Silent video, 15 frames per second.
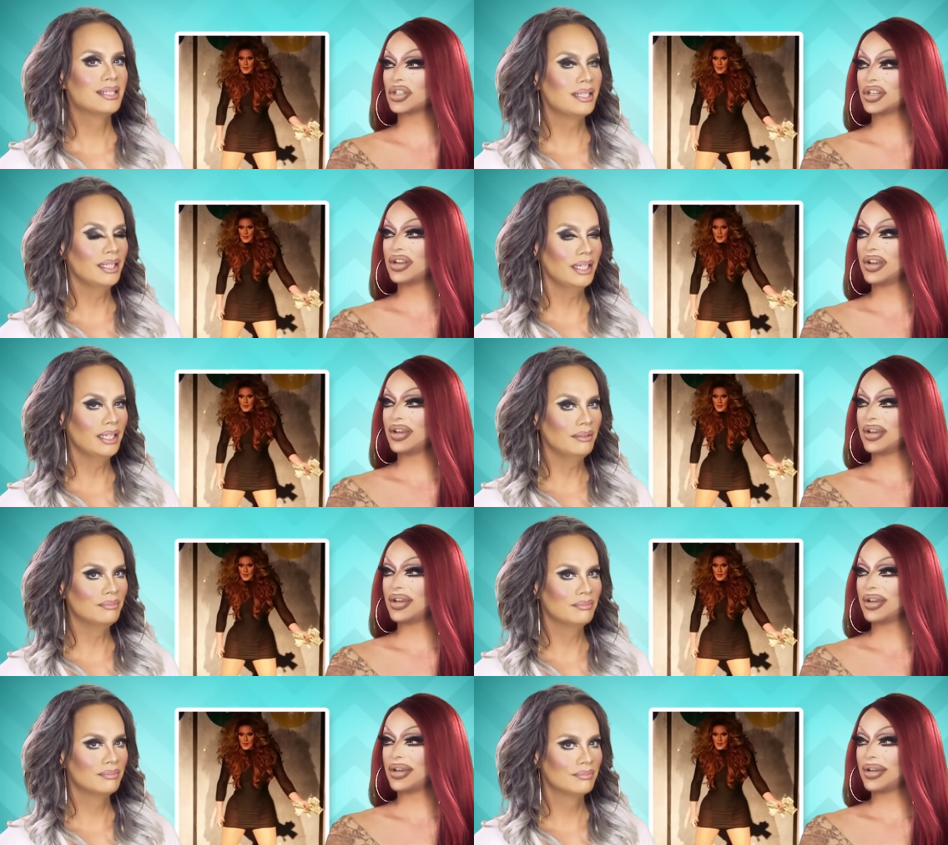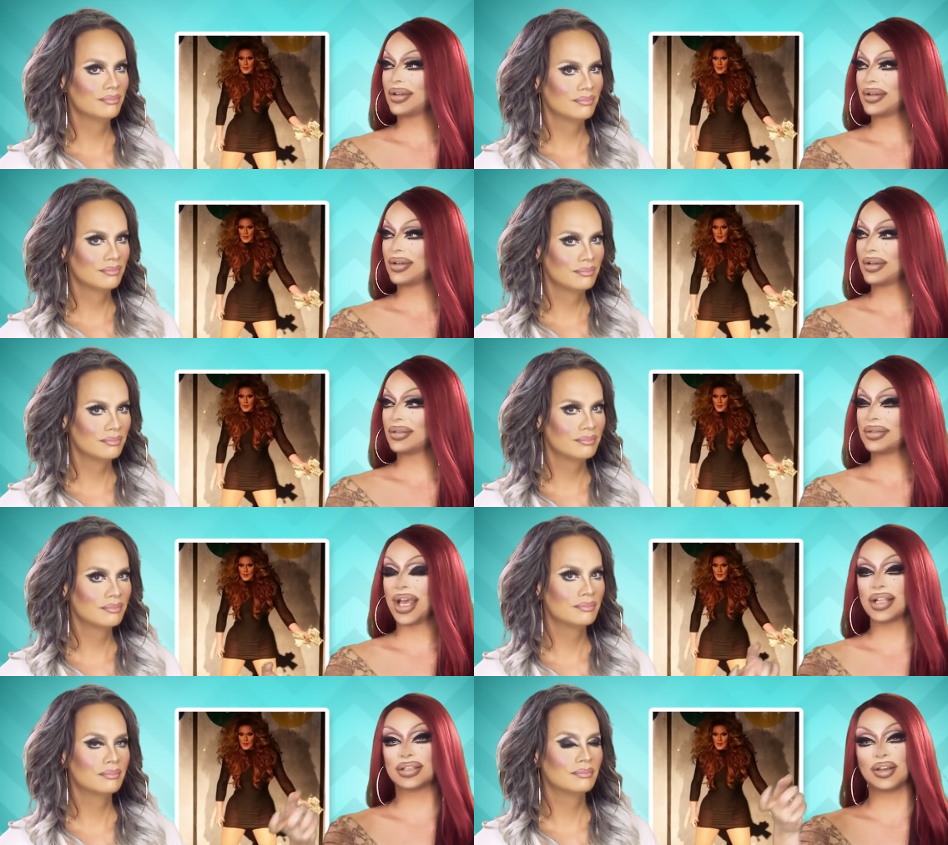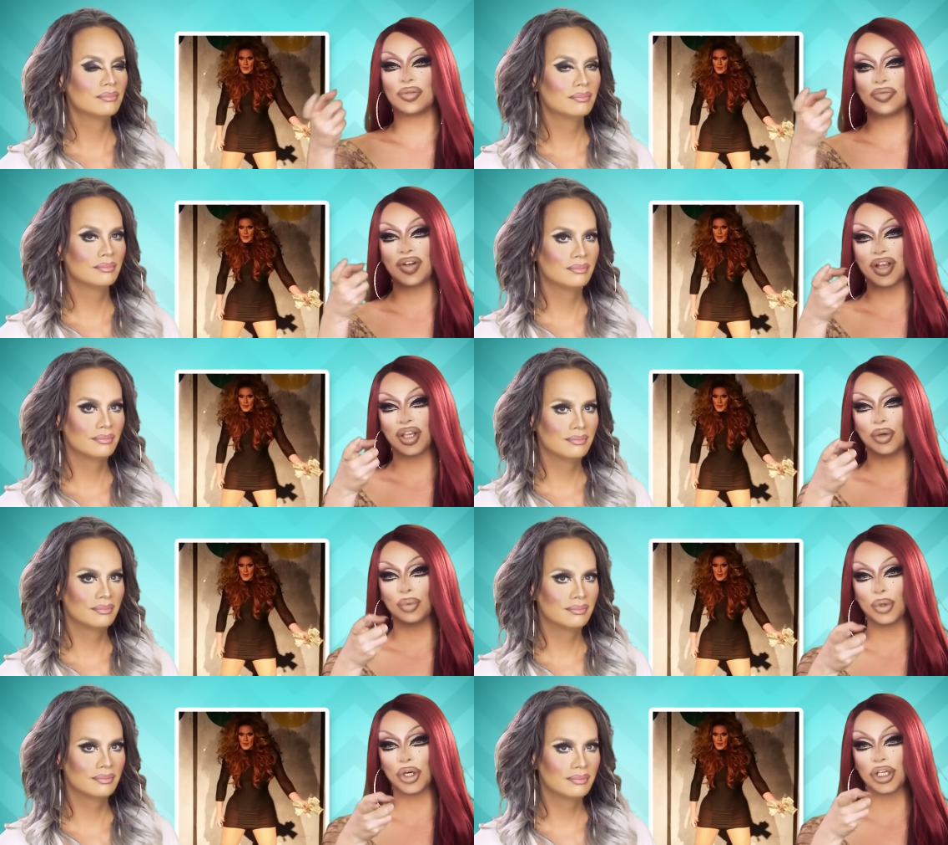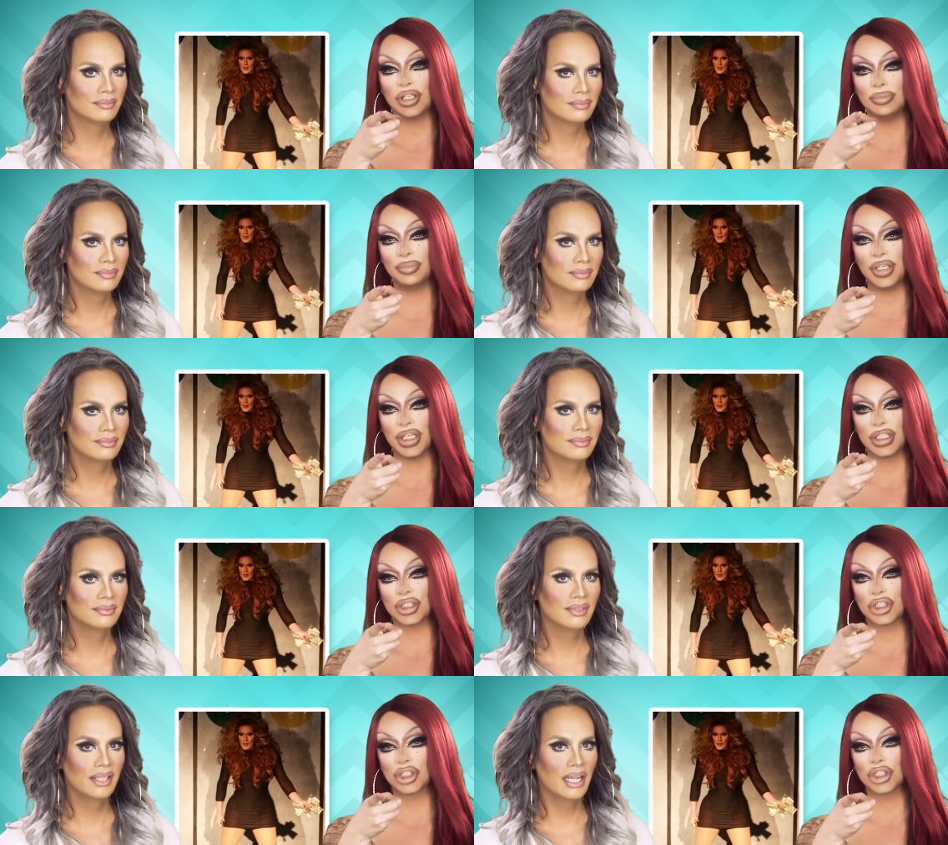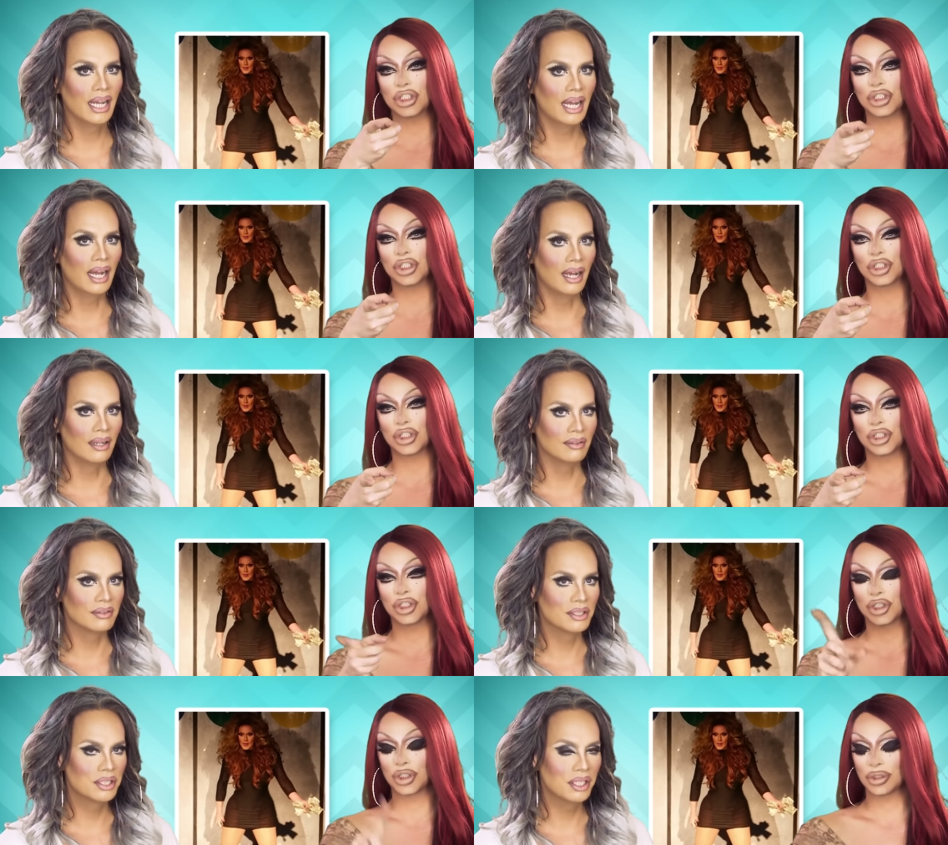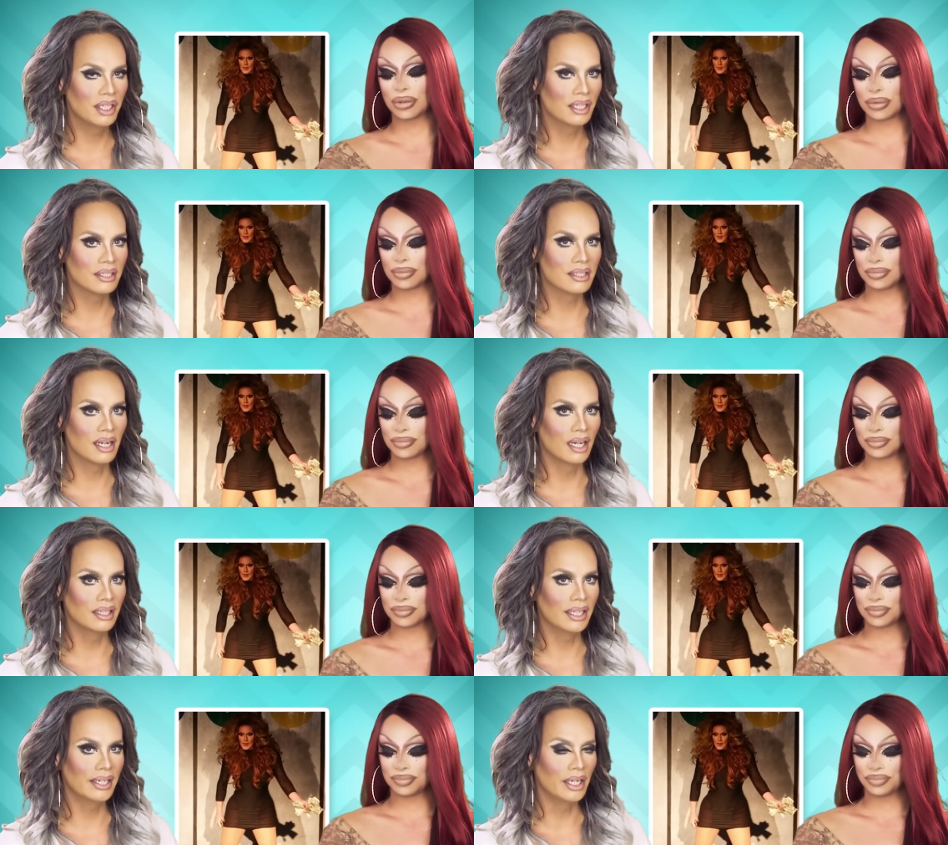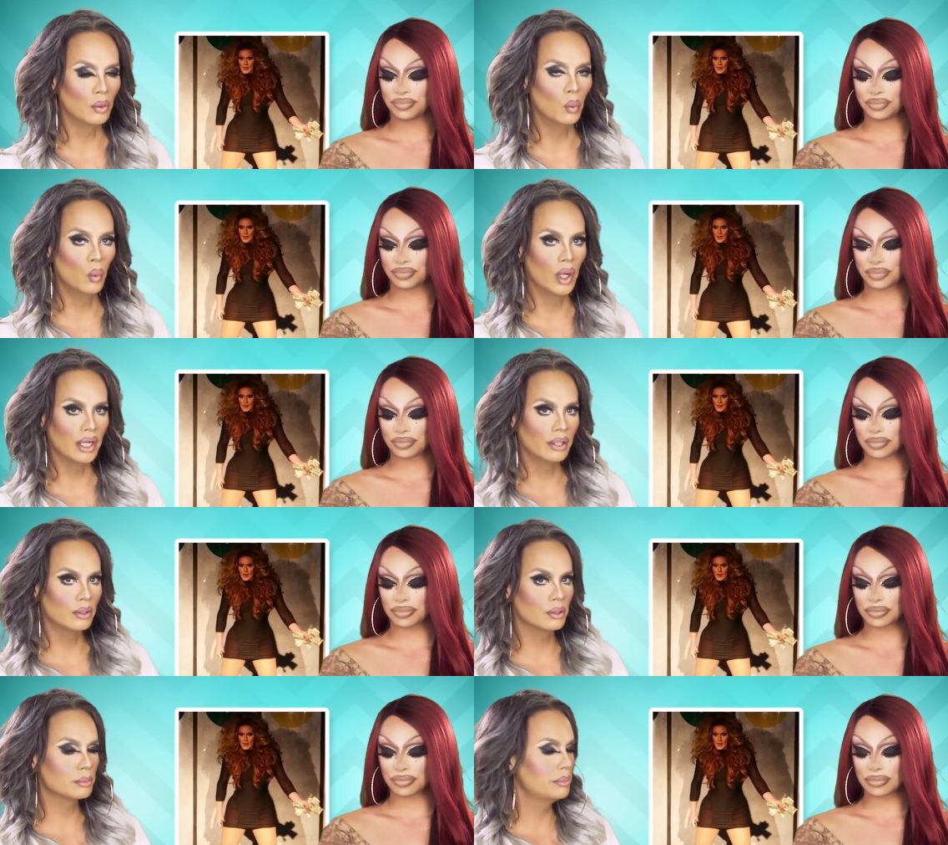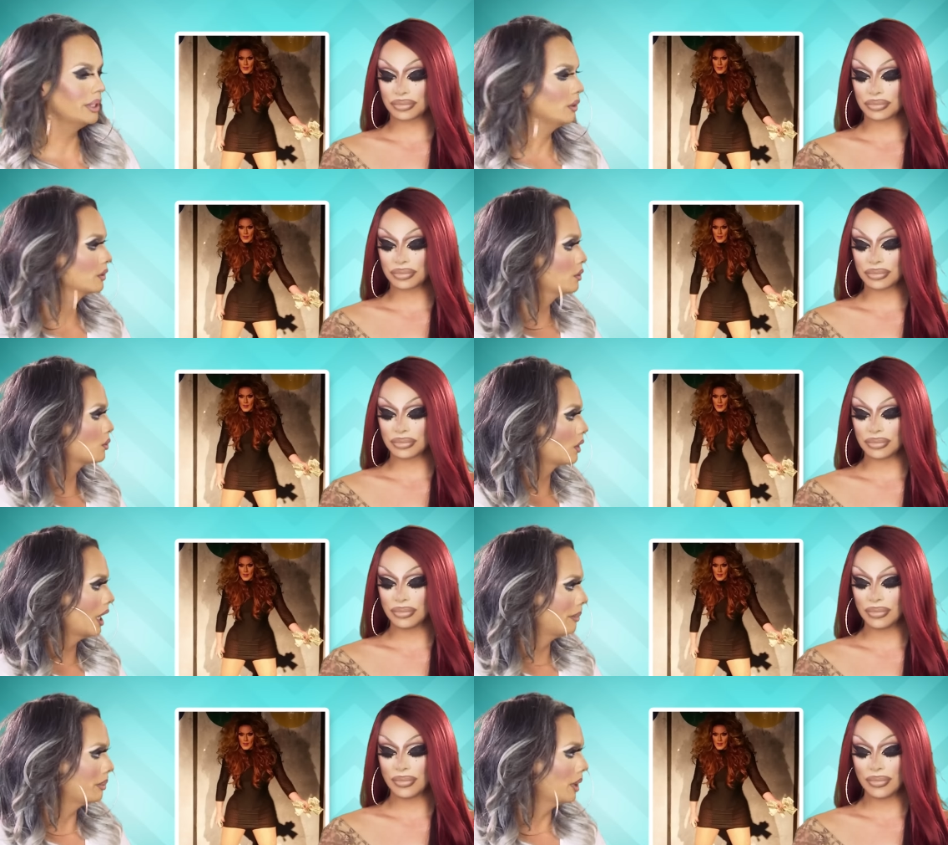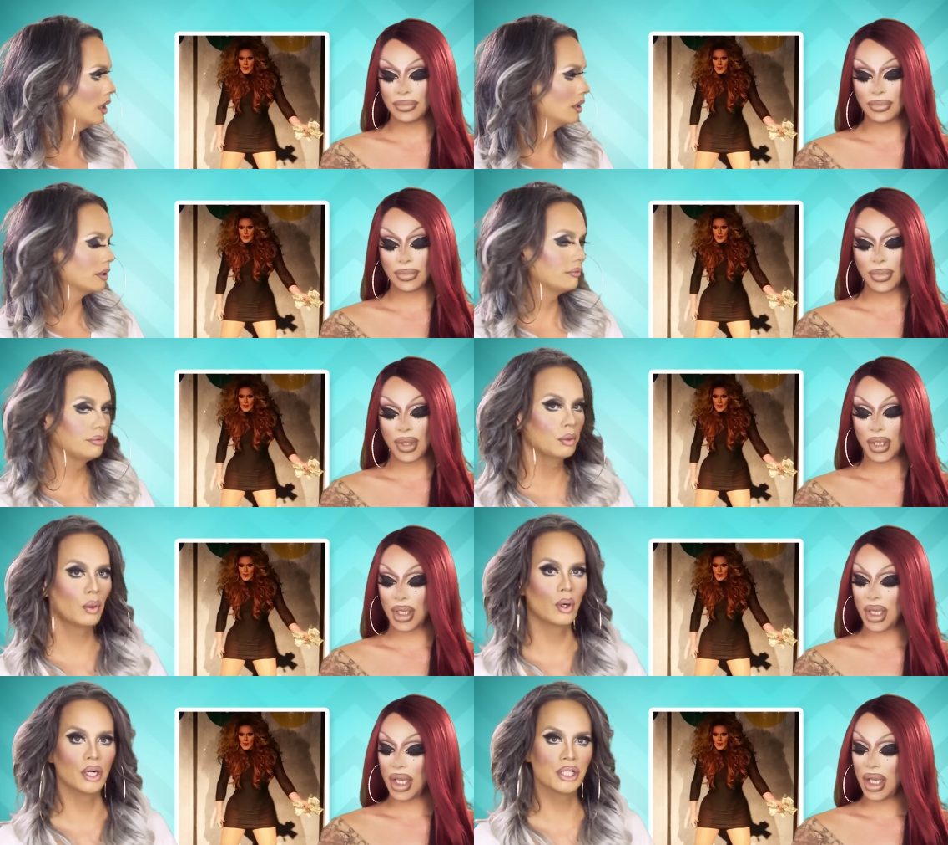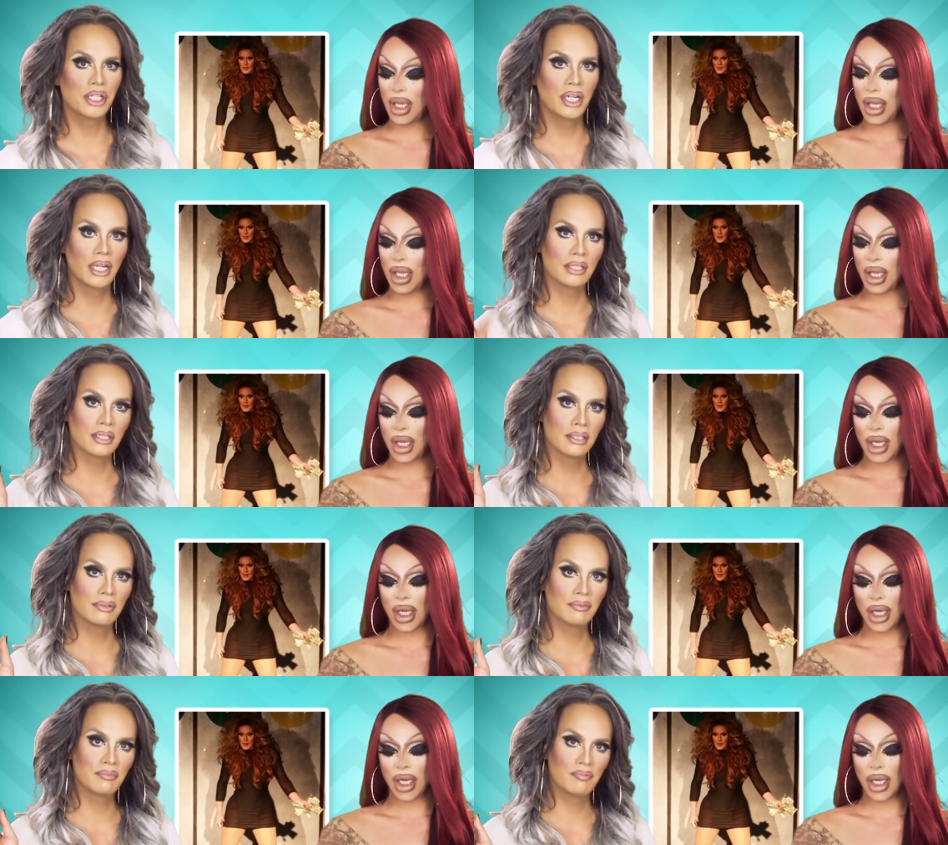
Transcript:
Speaker 1: See, that's a fucking working bitch.
Speaker 2: Yeah, she is not letting one of those bills drop on the floor. She has a